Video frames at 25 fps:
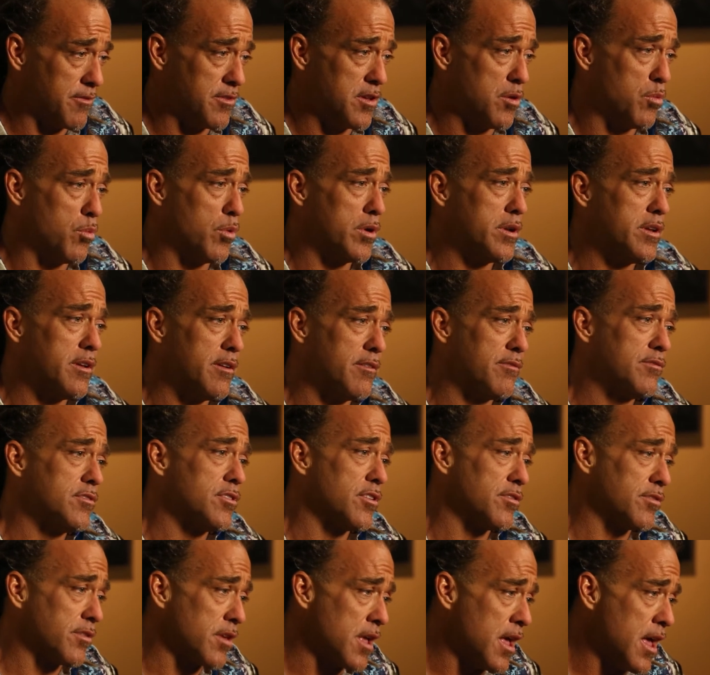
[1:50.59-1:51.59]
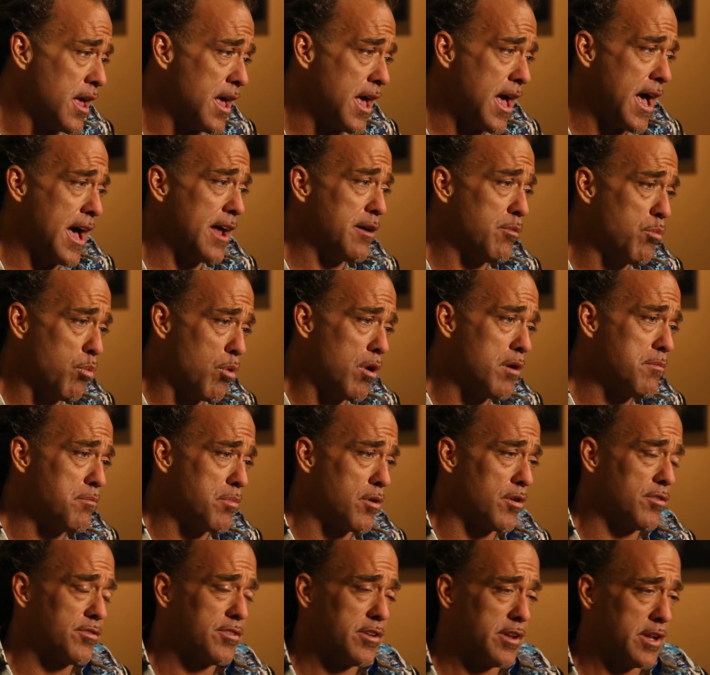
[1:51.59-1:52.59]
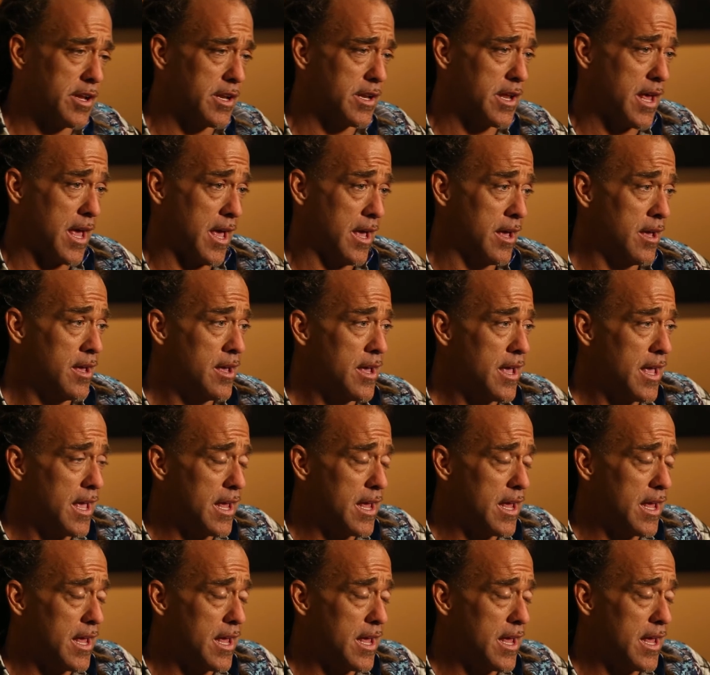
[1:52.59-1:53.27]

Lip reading: if you wouldn't have just had one person a day.